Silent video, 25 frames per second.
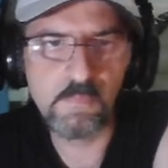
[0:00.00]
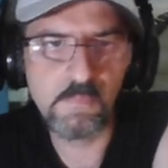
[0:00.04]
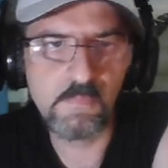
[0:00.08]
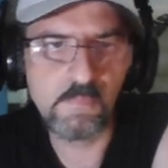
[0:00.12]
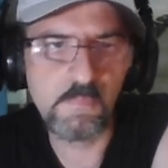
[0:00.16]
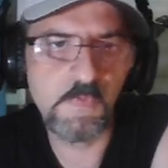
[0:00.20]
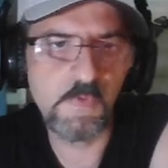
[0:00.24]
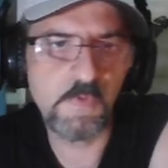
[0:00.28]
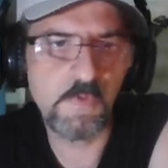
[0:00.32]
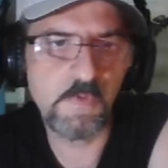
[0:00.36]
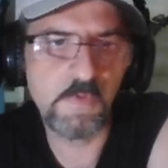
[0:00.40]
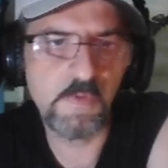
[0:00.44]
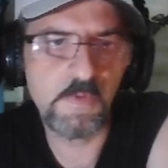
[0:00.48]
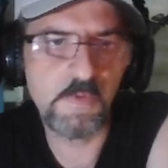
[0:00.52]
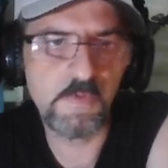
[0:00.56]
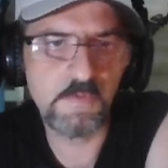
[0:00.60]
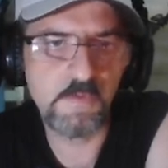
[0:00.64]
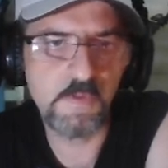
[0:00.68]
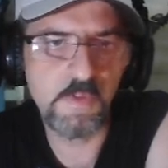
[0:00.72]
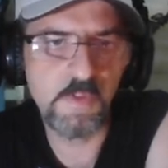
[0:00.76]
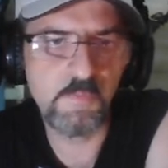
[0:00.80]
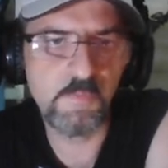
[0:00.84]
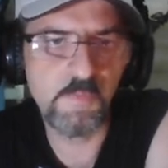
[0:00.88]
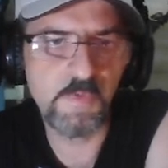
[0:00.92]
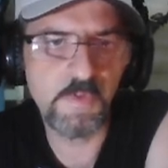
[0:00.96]
Okay, so
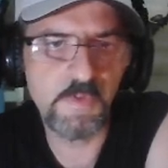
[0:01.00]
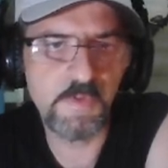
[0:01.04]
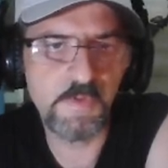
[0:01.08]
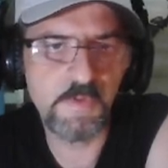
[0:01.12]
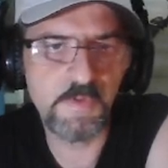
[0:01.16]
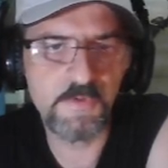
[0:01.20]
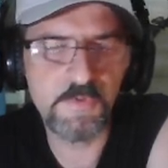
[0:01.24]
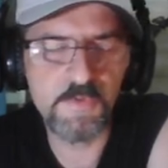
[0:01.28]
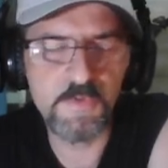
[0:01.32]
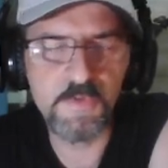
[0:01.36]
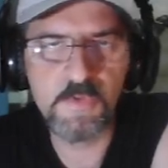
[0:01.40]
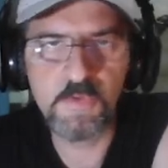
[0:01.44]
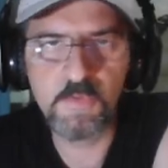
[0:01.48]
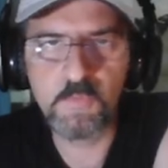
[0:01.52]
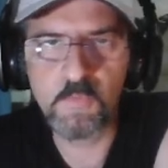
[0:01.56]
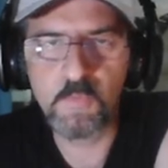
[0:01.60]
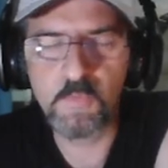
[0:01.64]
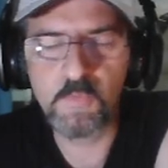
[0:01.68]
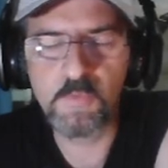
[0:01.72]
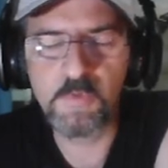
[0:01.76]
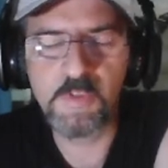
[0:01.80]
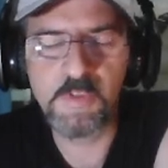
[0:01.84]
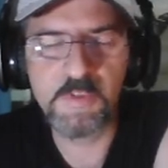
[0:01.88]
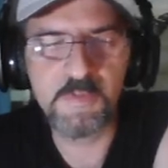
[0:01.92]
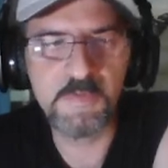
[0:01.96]
I'm gonna consume
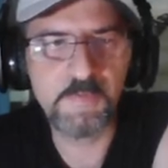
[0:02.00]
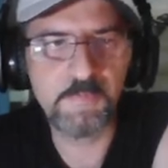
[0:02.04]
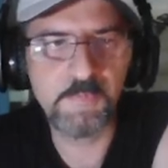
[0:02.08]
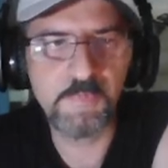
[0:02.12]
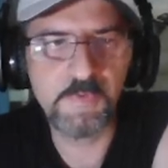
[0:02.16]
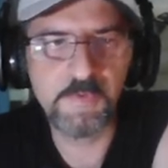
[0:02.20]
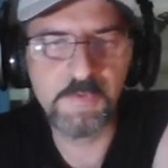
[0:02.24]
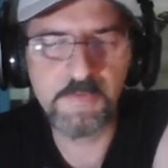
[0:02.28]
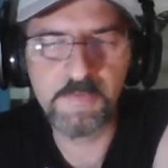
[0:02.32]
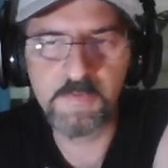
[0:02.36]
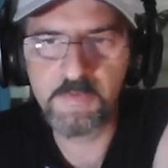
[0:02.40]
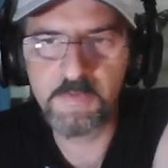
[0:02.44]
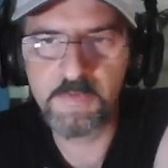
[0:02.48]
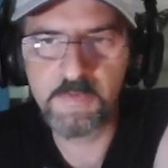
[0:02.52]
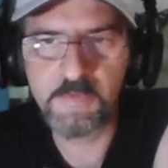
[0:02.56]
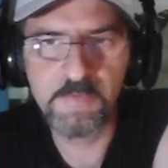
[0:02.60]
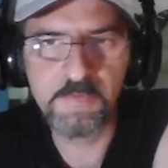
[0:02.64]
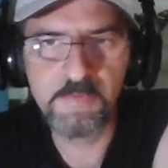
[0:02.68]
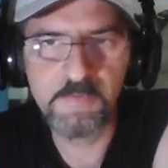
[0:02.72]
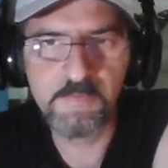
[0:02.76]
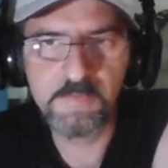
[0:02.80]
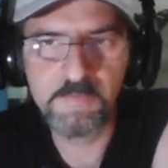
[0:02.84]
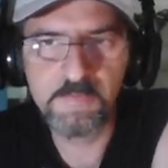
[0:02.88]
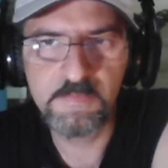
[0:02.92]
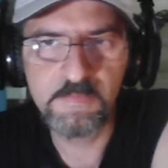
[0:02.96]
Woodland Spirit here.
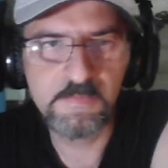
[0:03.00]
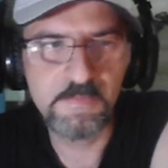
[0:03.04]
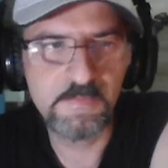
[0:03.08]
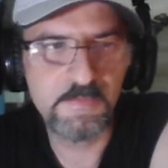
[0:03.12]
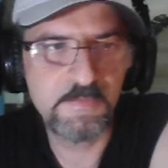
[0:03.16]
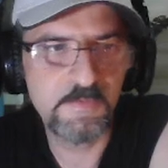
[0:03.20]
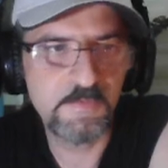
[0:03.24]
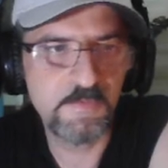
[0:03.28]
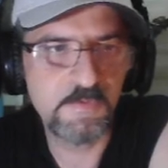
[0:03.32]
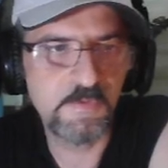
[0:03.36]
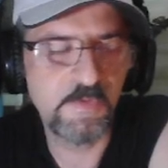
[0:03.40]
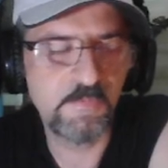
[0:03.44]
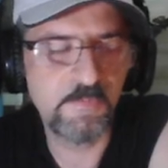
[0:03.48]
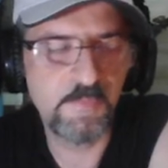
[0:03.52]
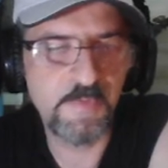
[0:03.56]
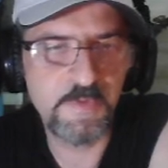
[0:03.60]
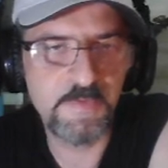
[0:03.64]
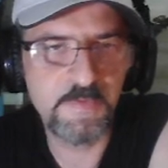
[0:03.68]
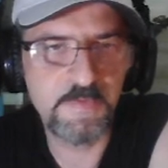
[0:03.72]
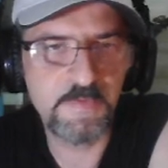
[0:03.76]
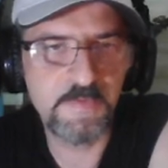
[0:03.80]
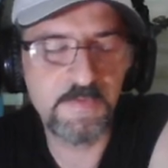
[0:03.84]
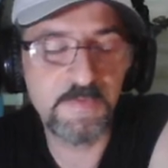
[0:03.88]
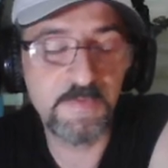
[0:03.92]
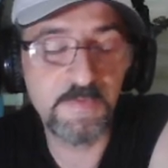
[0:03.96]

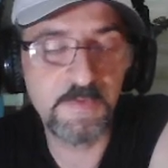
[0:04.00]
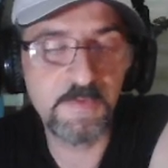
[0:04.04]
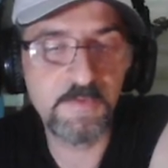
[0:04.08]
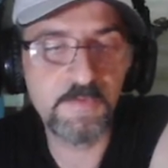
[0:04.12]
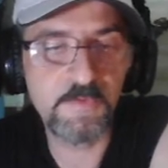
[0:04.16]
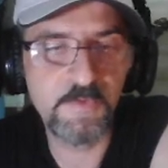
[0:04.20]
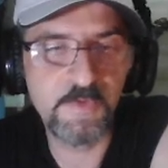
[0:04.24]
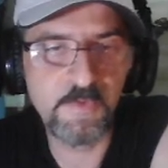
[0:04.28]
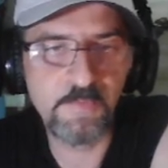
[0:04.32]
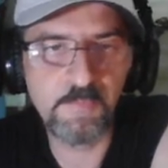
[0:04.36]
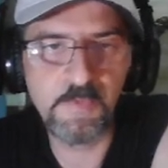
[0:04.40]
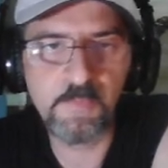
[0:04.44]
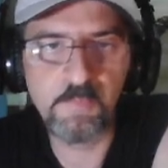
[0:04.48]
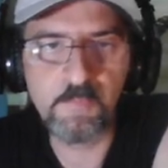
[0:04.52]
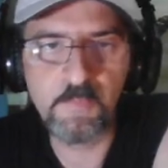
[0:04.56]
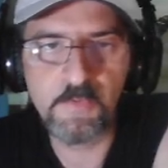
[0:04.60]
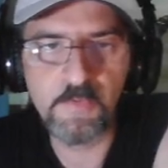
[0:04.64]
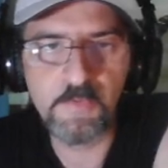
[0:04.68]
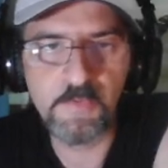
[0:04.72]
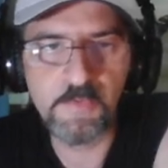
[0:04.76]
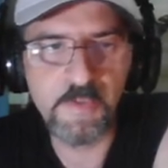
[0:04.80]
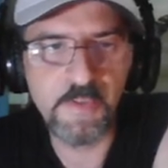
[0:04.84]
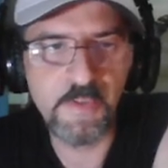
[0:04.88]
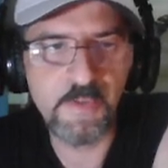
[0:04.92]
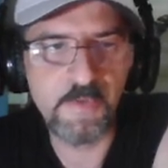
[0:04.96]
Still should have been more
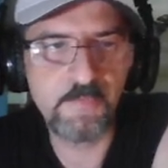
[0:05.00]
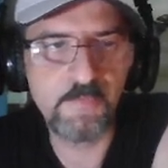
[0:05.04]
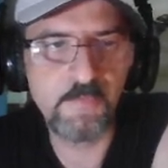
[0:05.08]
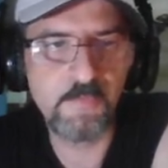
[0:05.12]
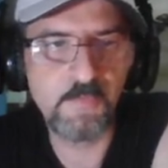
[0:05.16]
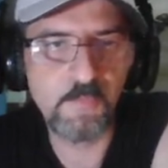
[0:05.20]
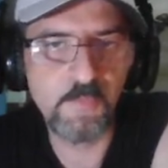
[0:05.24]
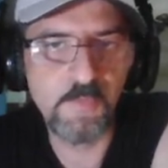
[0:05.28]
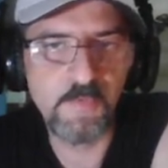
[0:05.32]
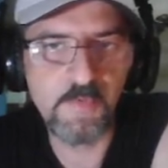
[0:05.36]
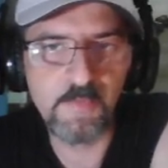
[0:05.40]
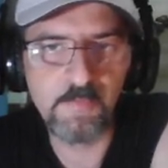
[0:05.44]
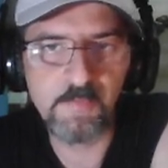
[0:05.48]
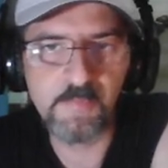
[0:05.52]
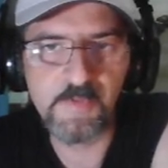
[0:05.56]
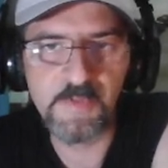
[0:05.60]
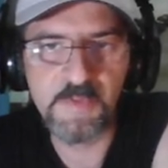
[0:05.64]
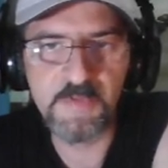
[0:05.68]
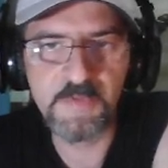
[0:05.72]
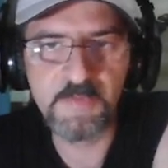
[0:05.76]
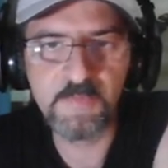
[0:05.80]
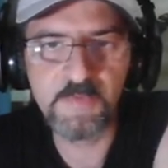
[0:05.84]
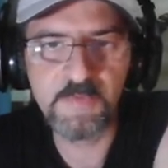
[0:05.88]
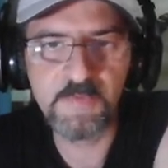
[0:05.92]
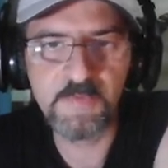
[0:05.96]
careful with the
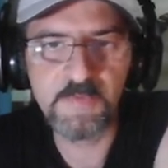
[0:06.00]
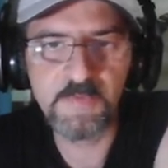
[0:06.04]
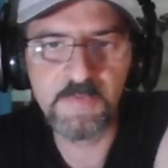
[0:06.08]
placement.